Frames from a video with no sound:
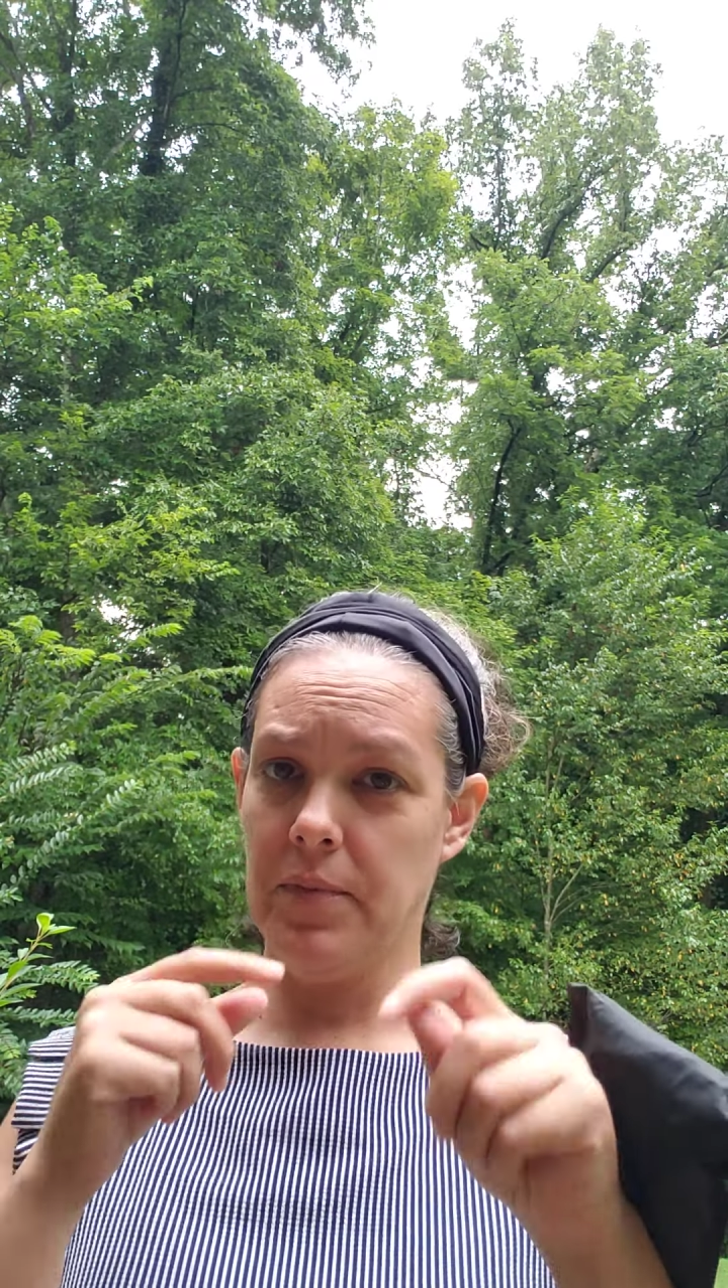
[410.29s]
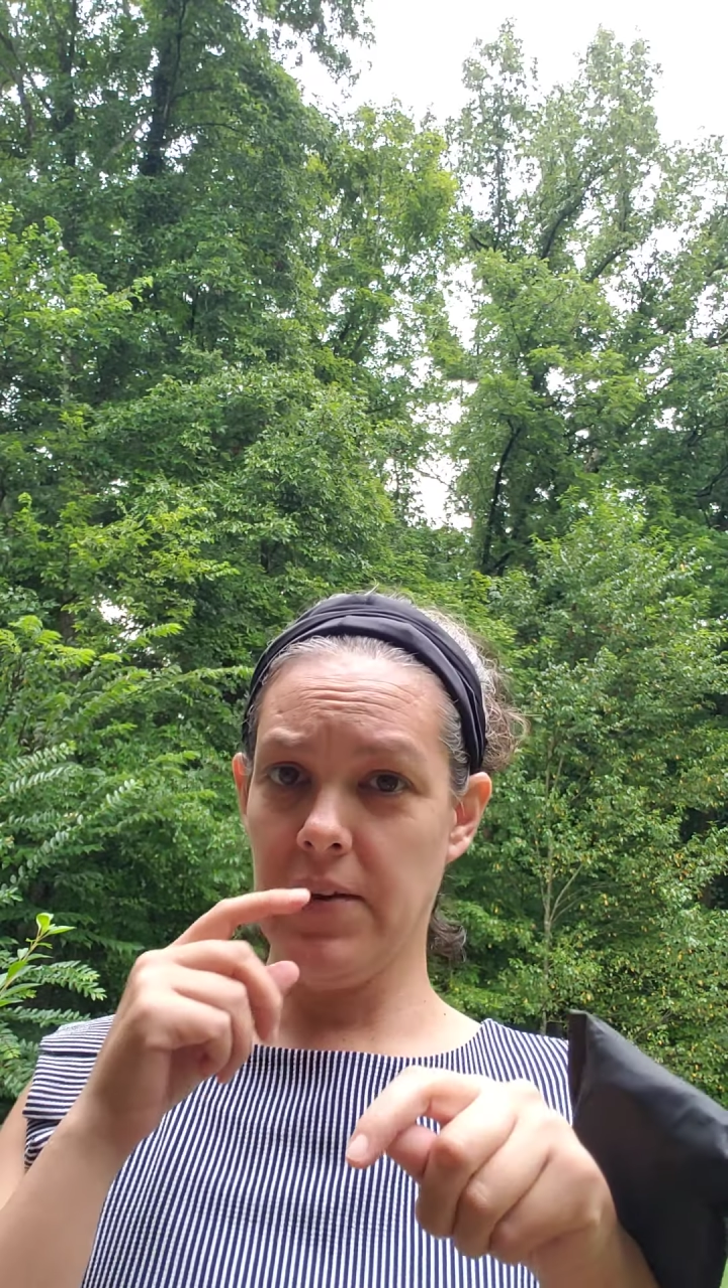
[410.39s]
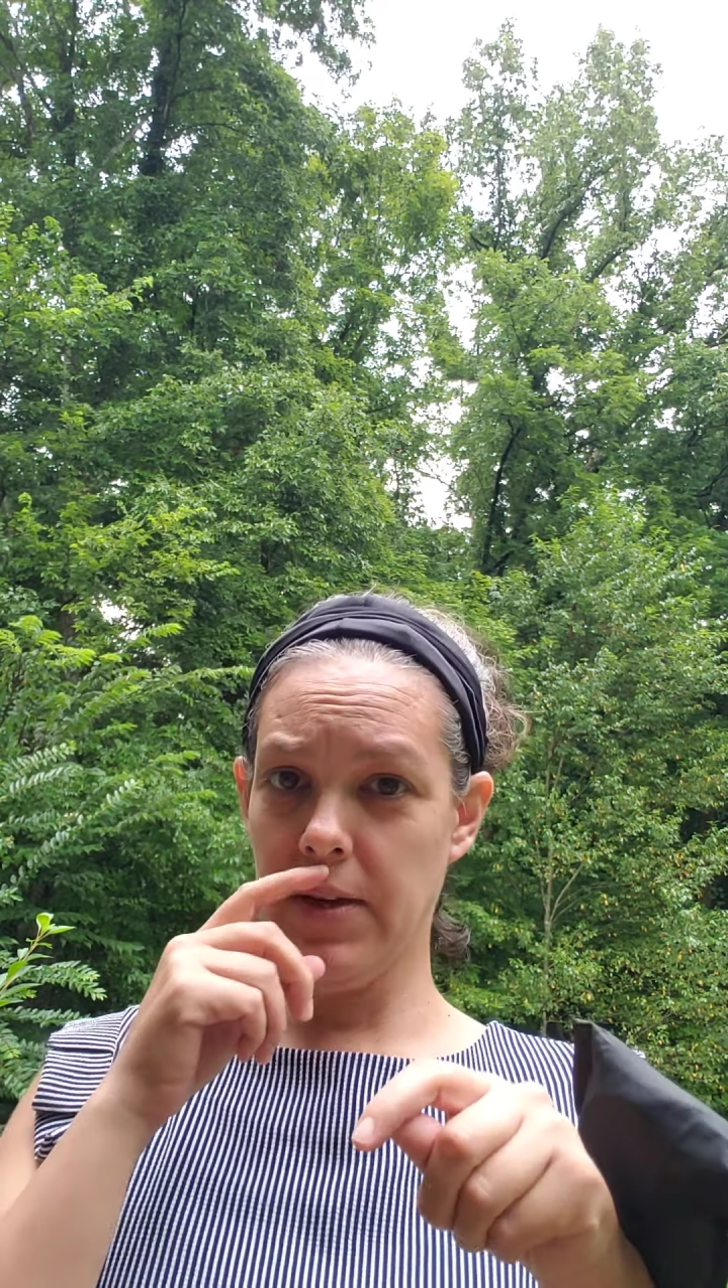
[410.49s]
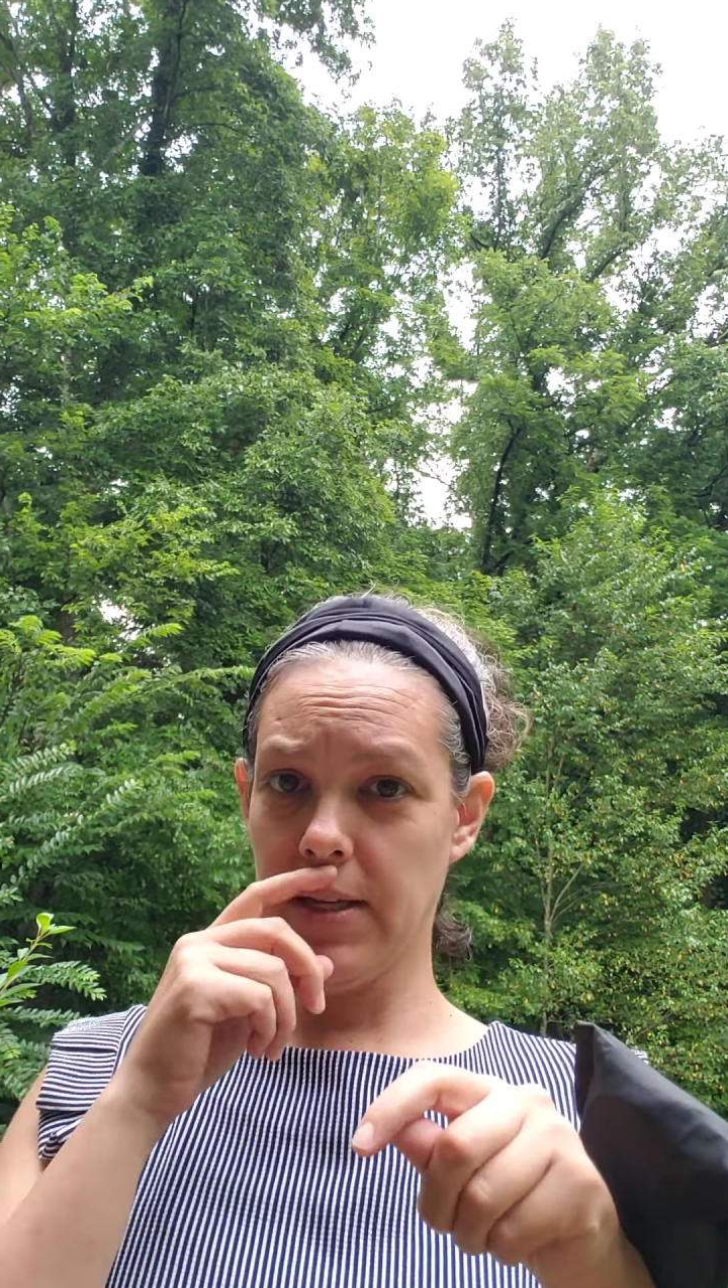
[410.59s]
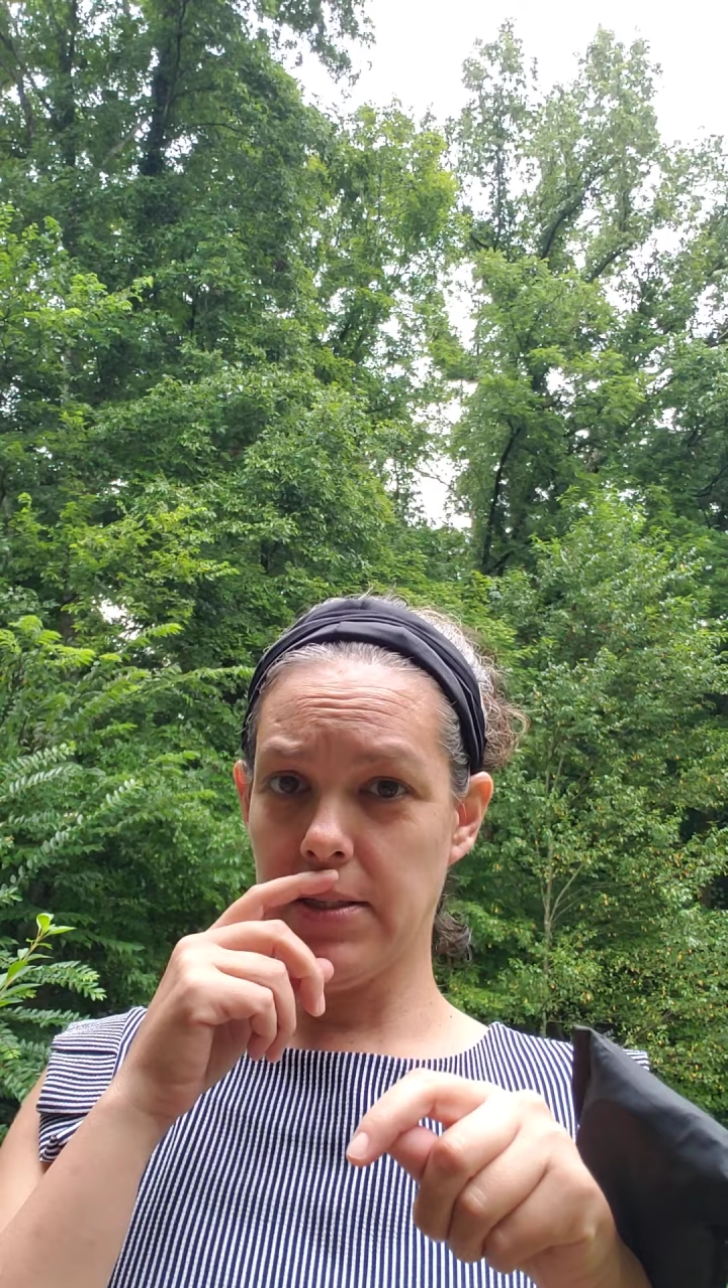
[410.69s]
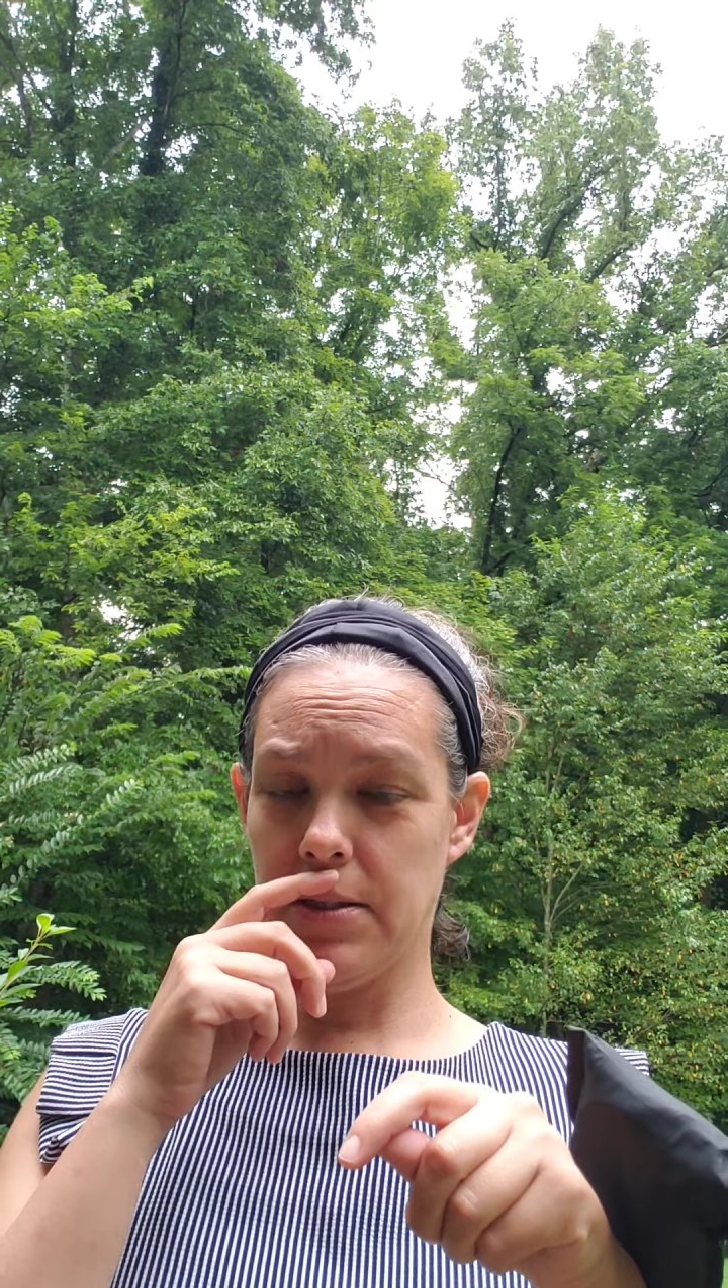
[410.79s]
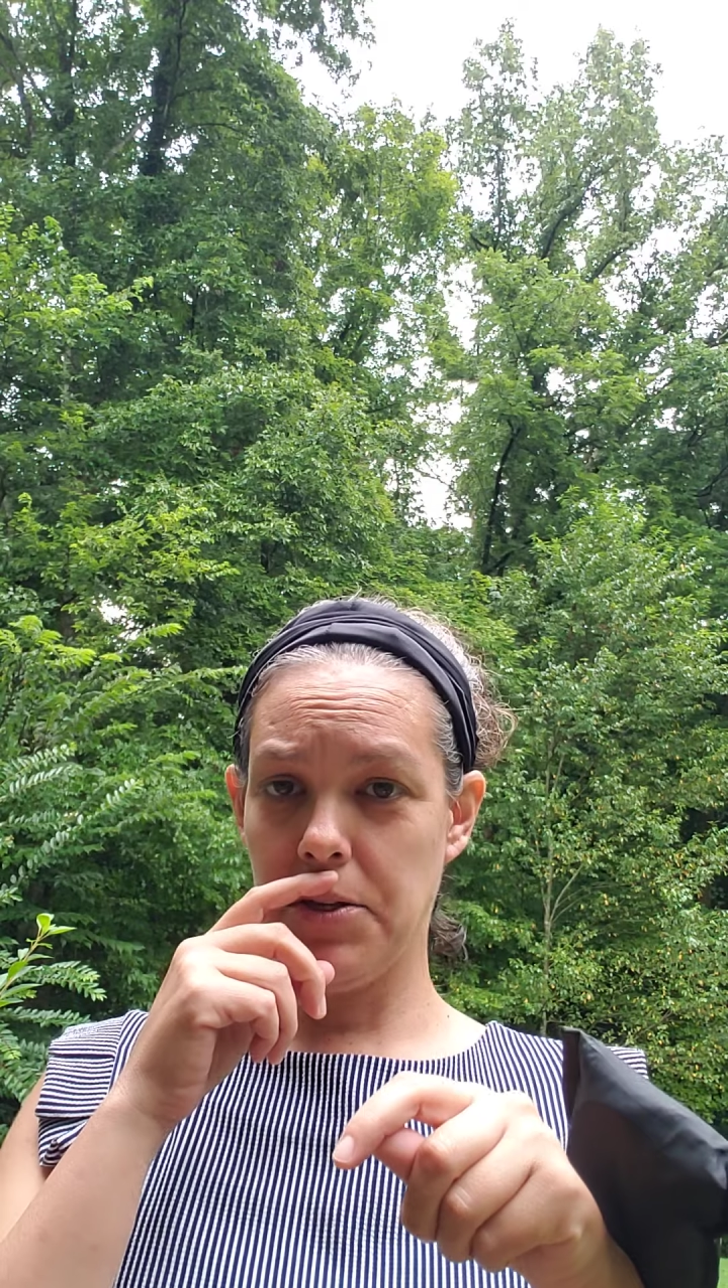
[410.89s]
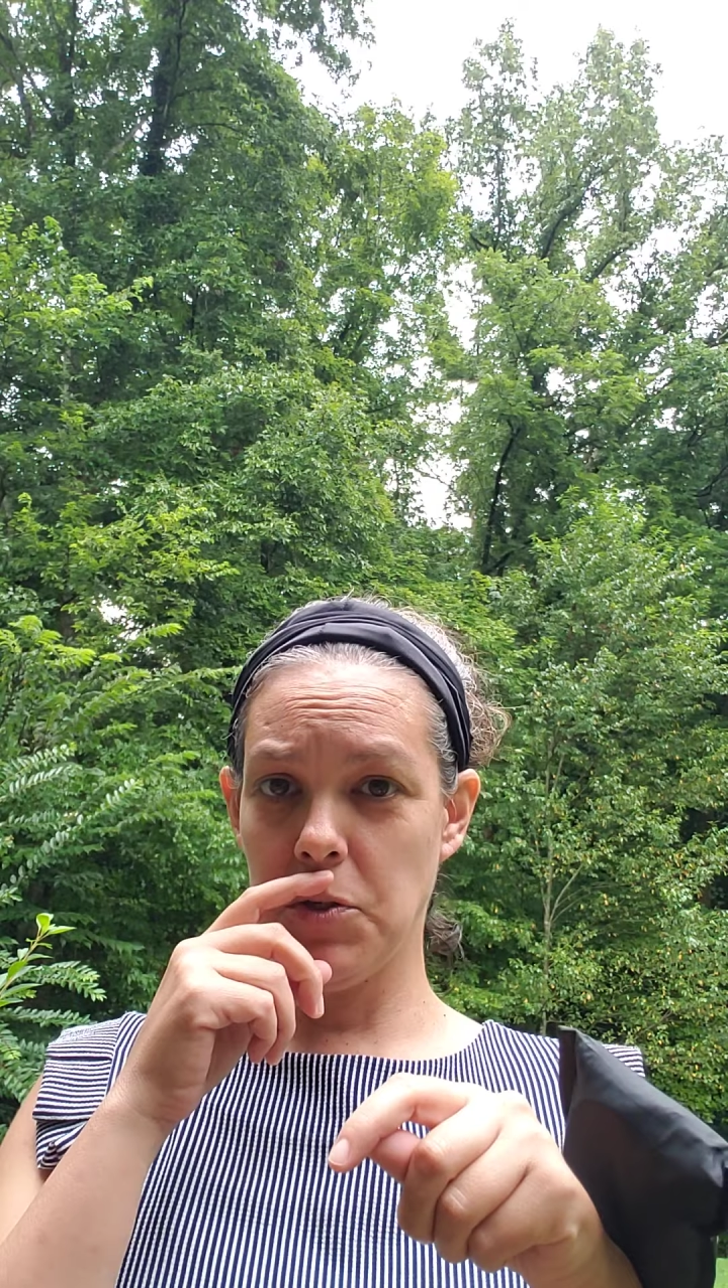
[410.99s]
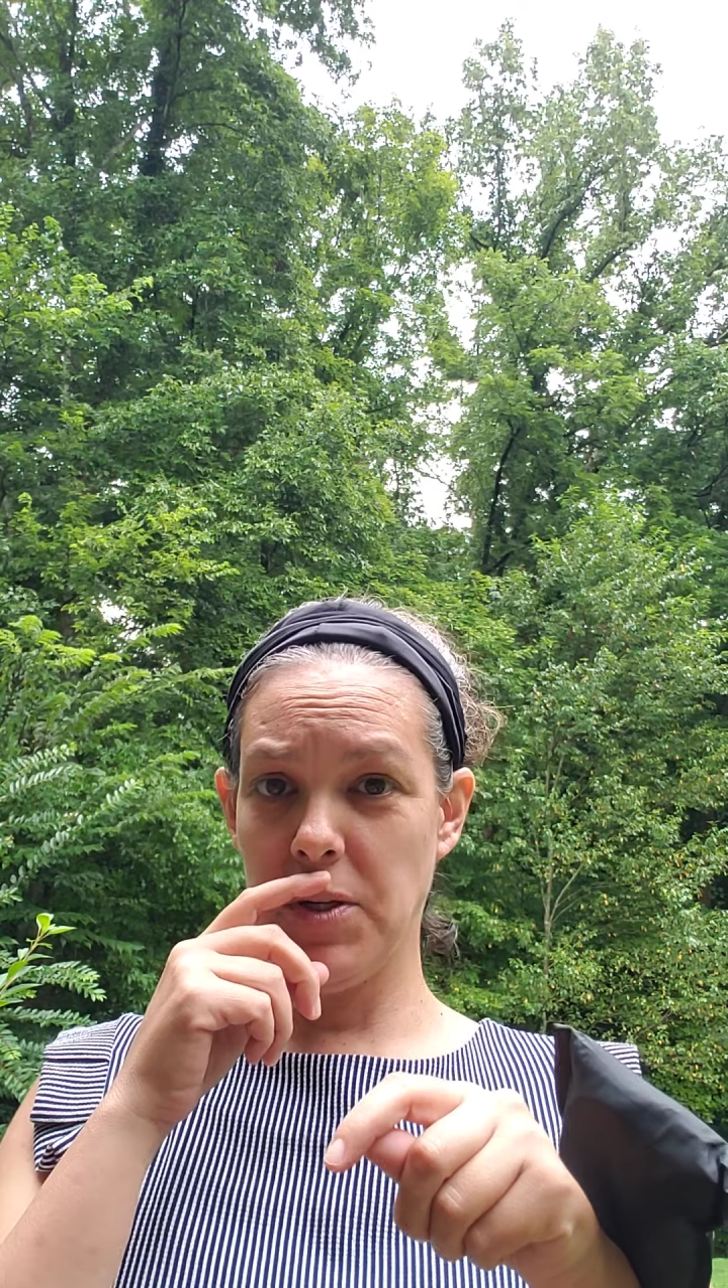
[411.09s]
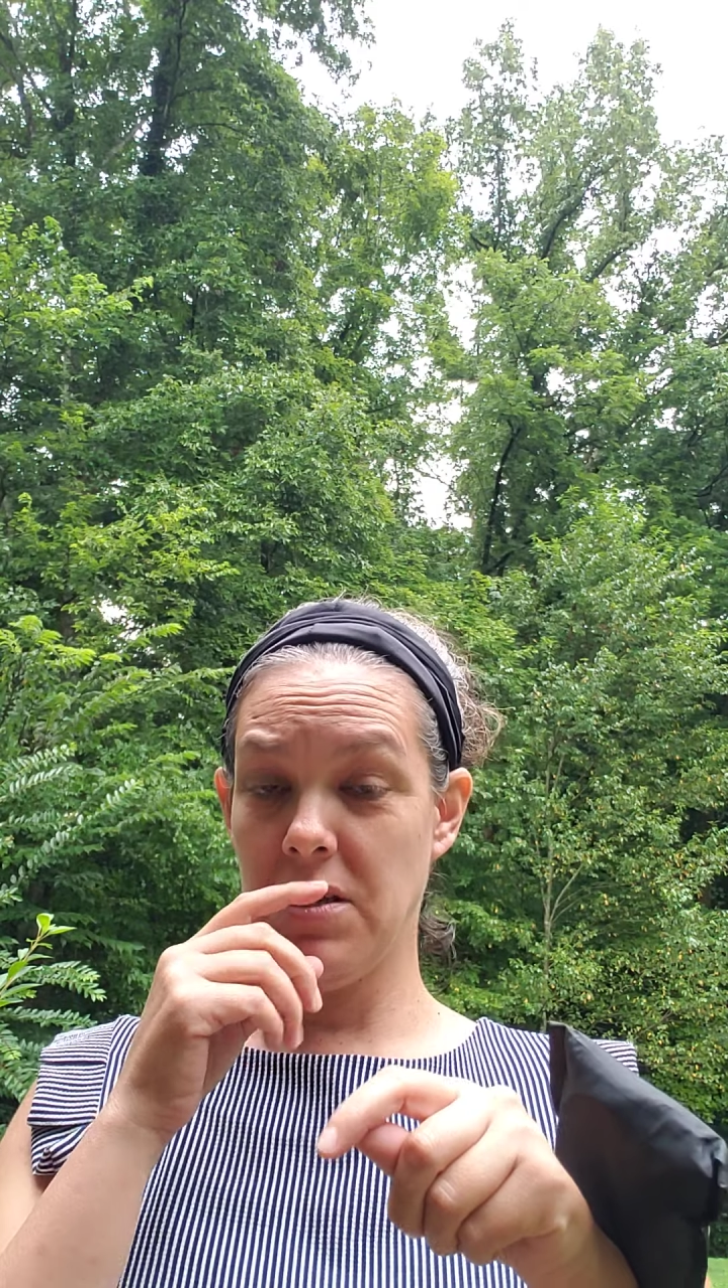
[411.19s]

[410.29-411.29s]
giving it, excuse me,